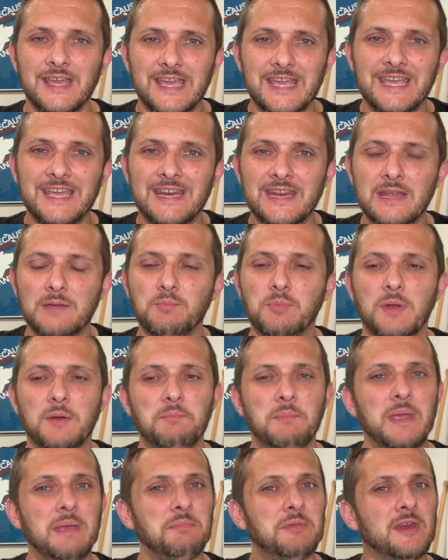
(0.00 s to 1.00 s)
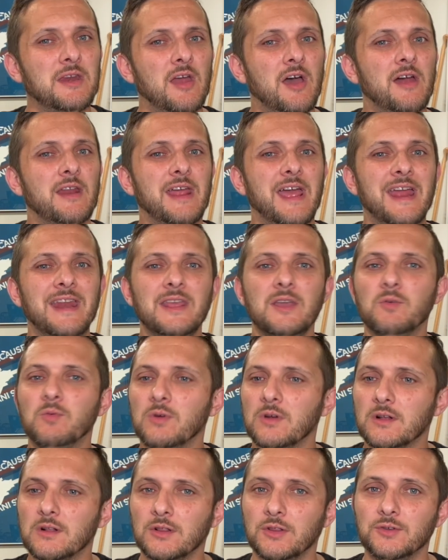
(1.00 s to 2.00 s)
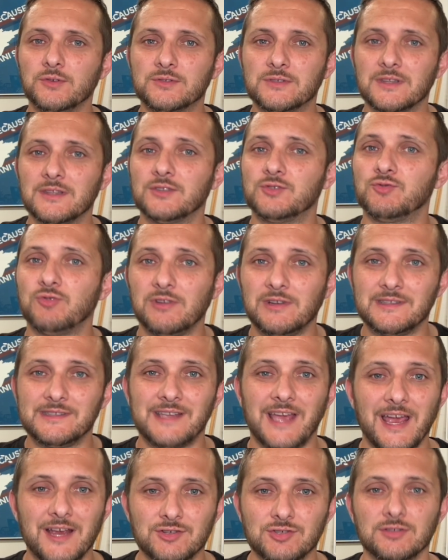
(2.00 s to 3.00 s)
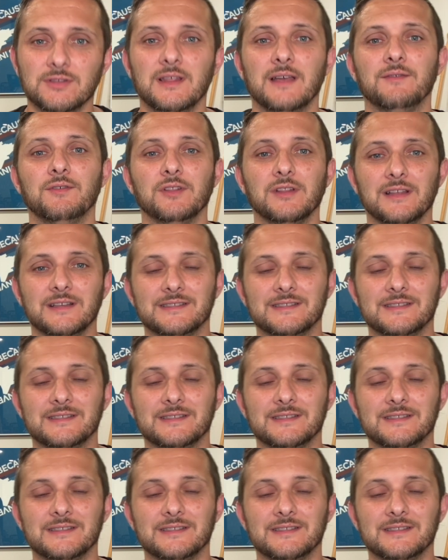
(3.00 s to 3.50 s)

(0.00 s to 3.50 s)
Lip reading: in it, but maybe not anywhere close to the transaction level.